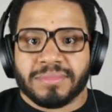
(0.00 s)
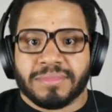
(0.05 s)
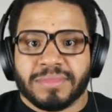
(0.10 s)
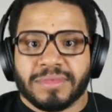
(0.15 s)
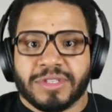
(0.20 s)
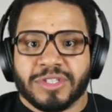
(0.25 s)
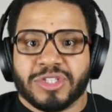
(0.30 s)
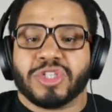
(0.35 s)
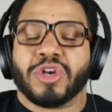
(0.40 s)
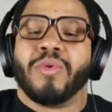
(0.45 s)

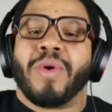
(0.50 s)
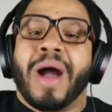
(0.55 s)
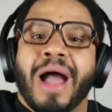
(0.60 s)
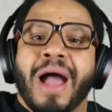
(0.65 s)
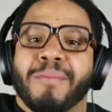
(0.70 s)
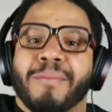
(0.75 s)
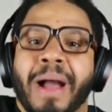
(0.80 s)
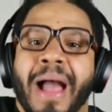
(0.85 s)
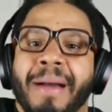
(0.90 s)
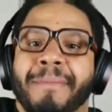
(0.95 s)
so I,
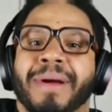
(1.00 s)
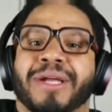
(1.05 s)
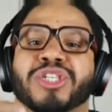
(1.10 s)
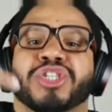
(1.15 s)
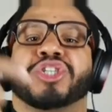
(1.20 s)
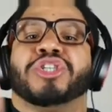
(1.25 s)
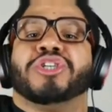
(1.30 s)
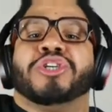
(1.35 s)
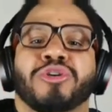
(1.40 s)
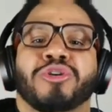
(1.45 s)
am gonna
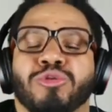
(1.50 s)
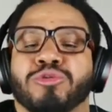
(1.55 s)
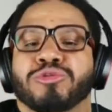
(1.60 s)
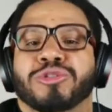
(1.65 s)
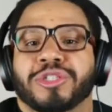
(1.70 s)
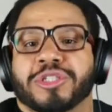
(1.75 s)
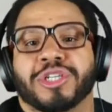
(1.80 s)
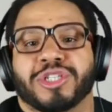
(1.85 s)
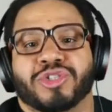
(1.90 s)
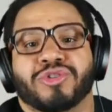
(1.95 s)

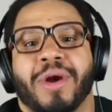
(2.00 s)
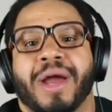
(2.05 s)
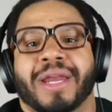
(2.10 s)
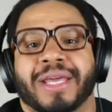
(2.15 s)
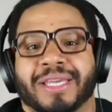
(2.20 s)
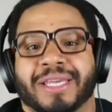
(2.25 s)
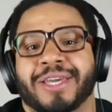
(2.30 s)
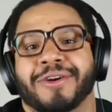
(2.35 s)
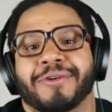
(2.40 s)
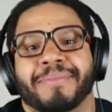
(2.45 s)
choose to try to
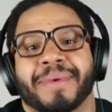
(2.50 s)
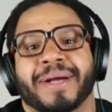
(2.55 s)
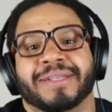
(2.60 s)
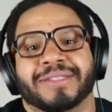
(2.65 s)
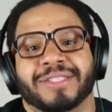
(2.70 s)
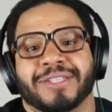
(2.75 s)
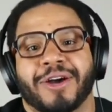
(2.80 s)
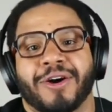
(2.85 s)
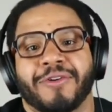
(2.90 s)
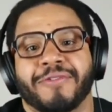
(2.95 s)
kill
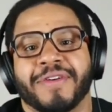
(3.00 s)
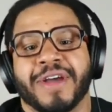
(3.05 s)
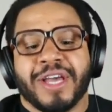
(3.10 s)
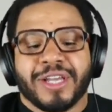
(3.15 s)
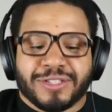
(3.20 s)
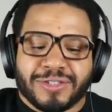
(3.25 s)
myself,